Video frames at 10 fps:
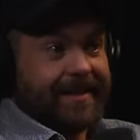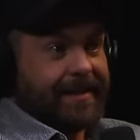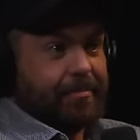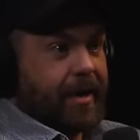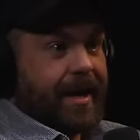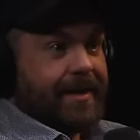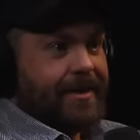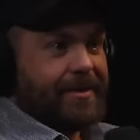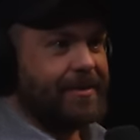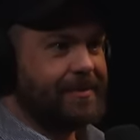like a brand
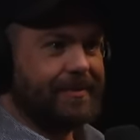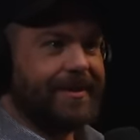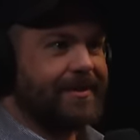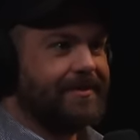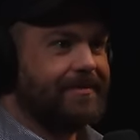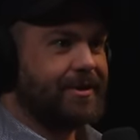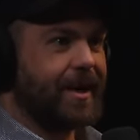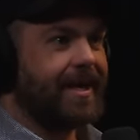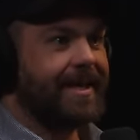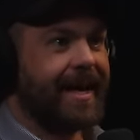new, you know,
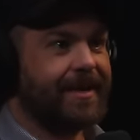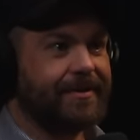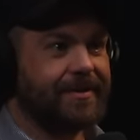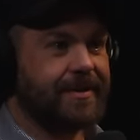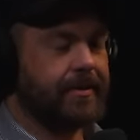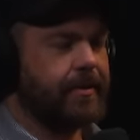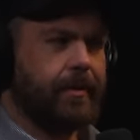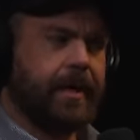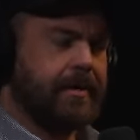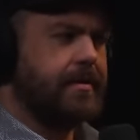shiny house. It's although I